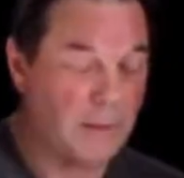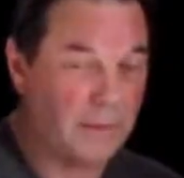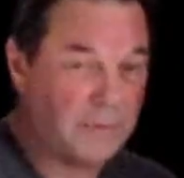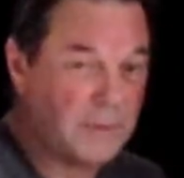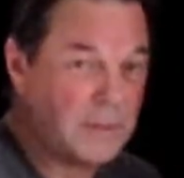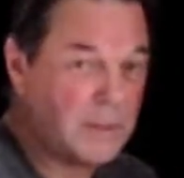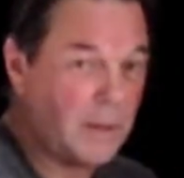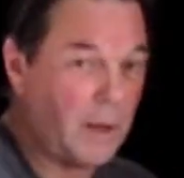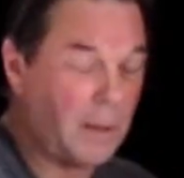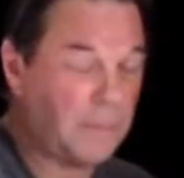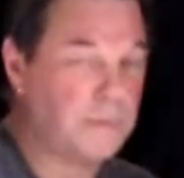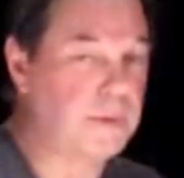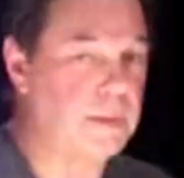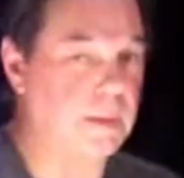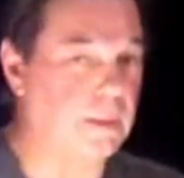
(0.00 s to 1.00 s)
you have to
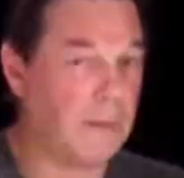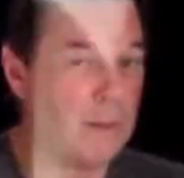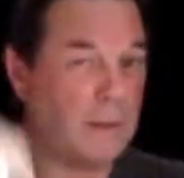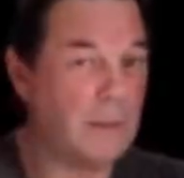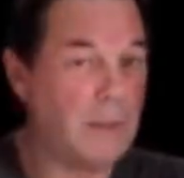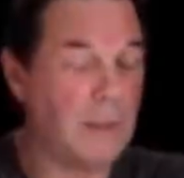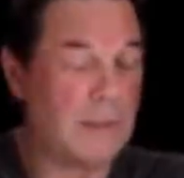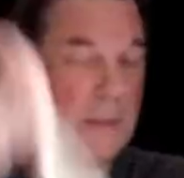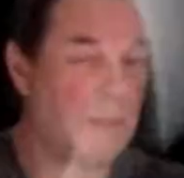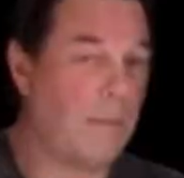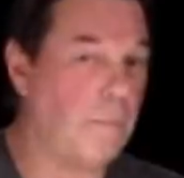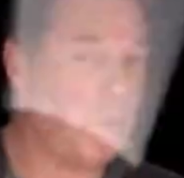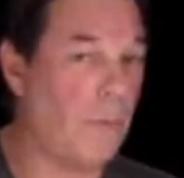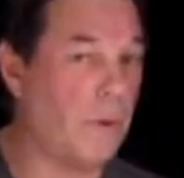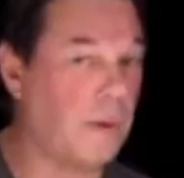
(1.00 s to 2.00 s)
stop still at
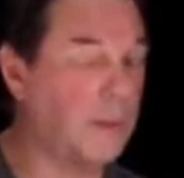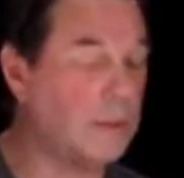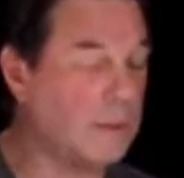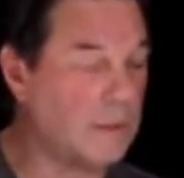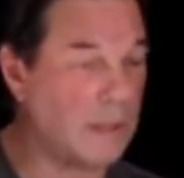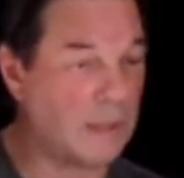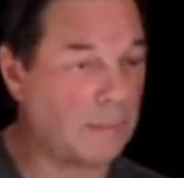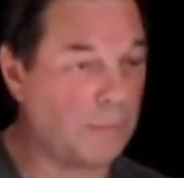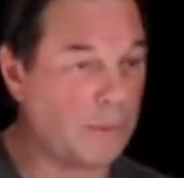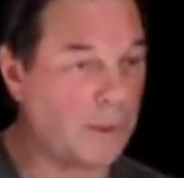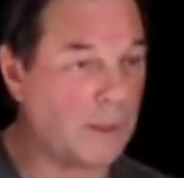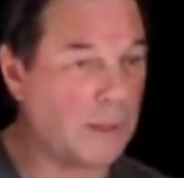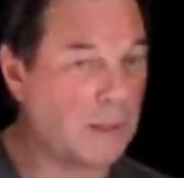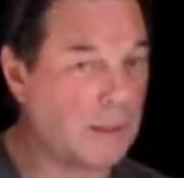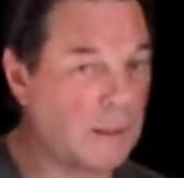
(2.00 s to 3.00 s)
some point and take a
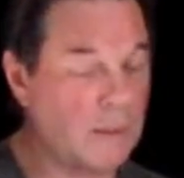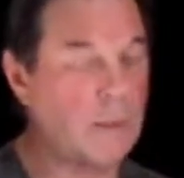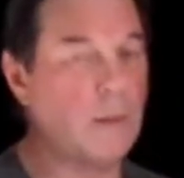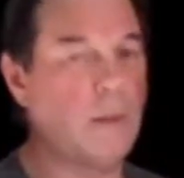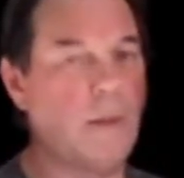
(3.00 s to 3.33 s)
break,